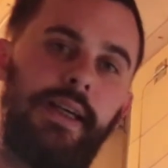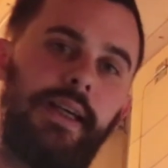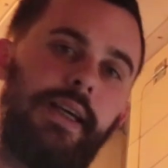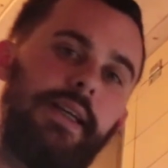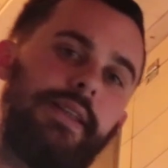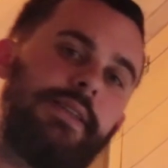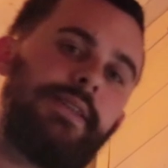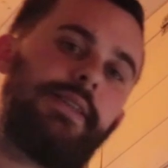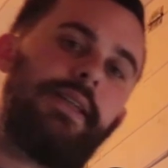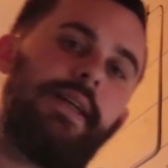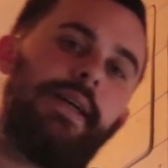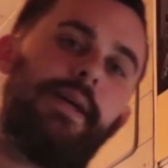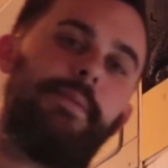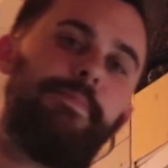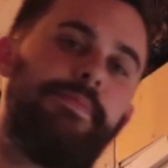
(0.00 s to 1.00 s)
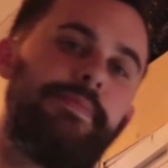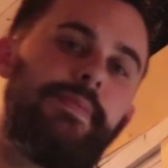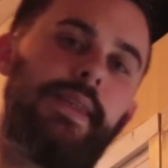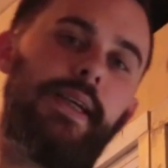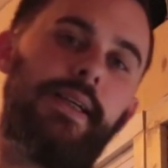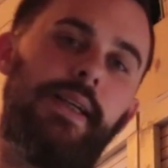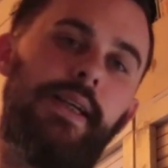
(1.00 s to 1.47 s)
It's going
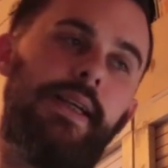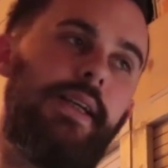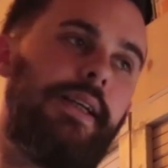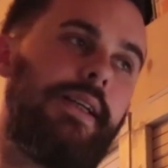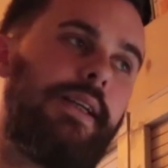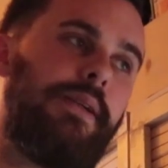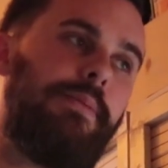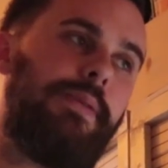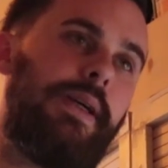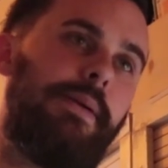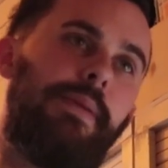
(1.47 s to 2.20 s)
to be